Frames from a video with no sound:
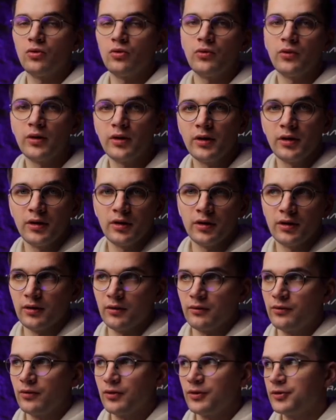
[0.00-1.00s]
if we,
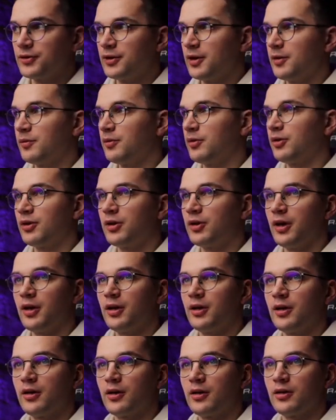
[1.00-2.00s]
for example, create
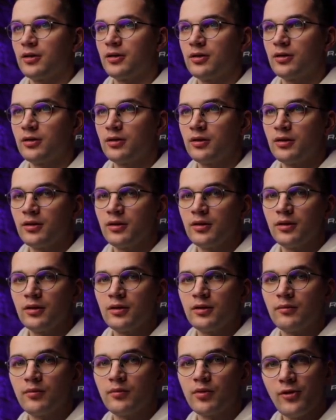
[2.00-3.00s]
a
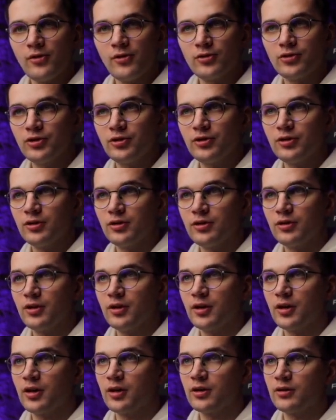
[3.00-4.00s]
project
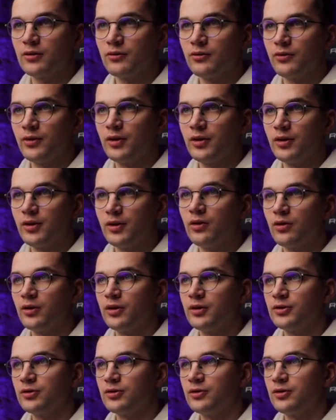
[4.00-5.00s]
and we go
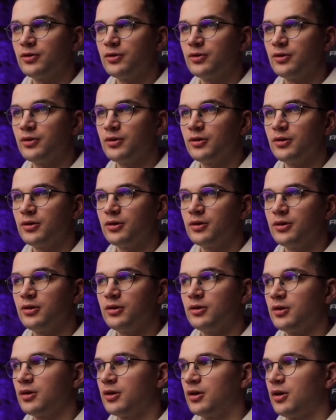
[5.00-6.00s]
into it,
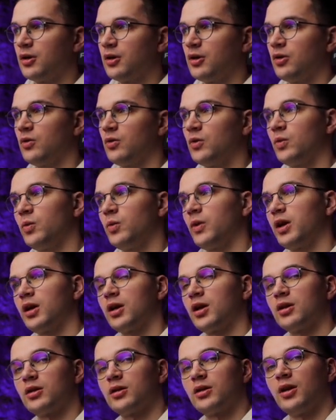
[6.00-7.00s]
we
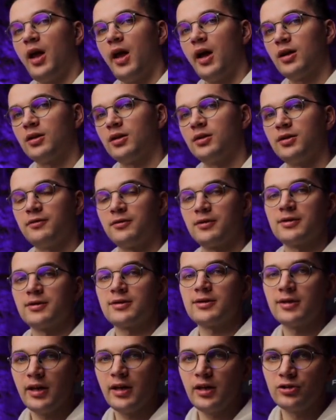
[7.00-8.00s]
can add different
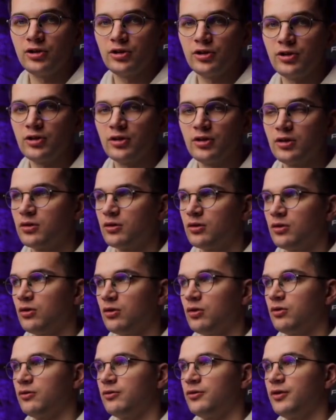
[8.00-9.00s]
stages
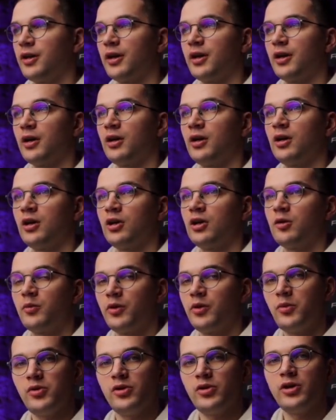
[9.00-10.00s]
of the
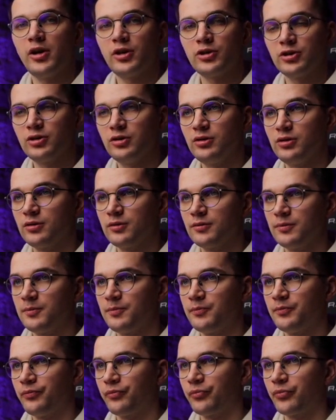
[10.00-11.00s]
pre-production.
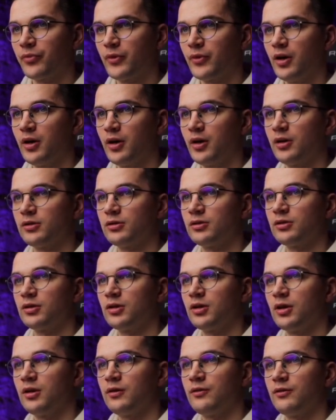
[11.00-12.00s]
And
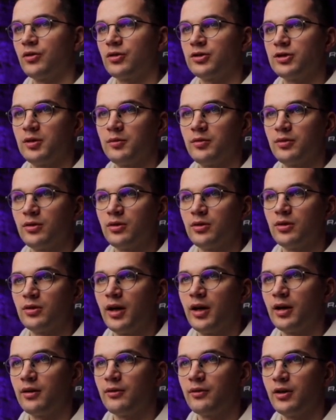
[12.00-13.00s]
for example, I
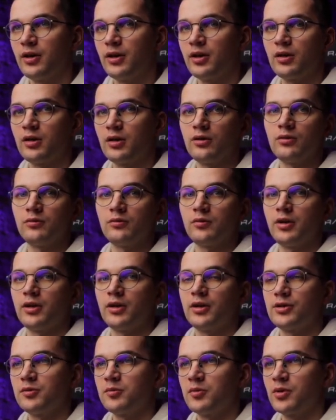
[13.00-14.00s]
have here on my
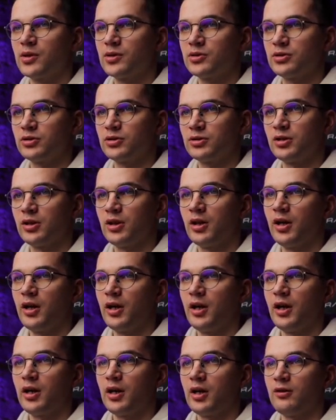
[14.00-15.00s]
recent project,
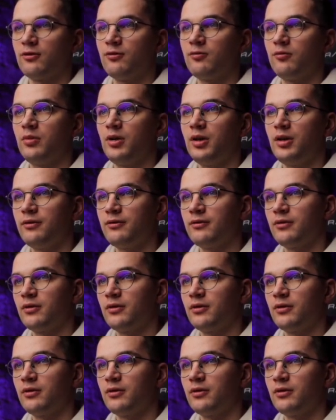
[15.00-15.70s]
I have brief,